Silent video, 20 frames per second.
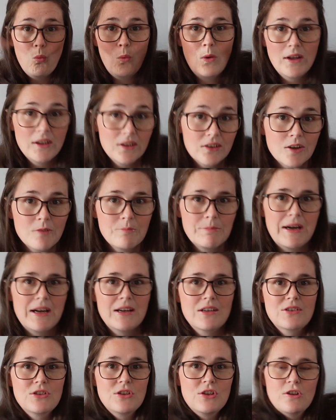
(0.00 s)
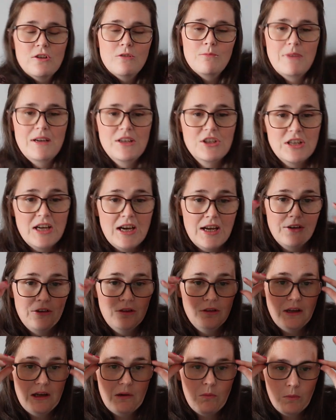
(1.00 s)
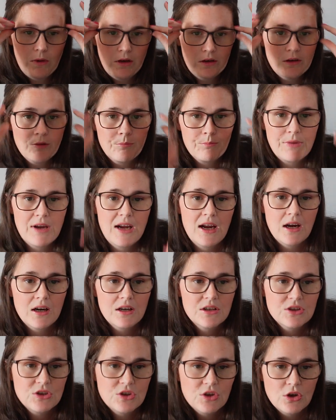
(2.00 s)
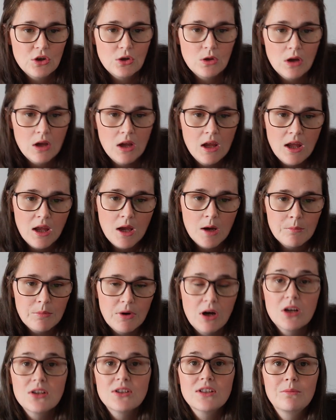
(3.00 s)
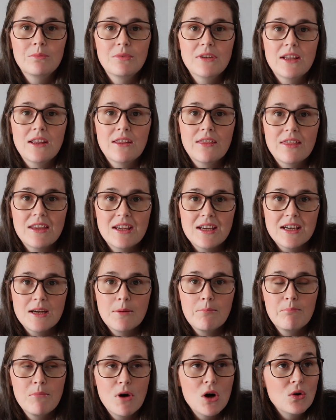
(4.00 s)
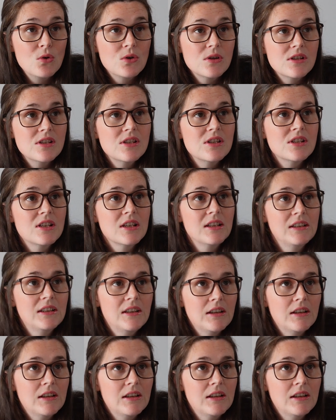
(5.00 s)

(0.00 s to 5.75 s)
Welcome back to my channel and welcome back to possibly the most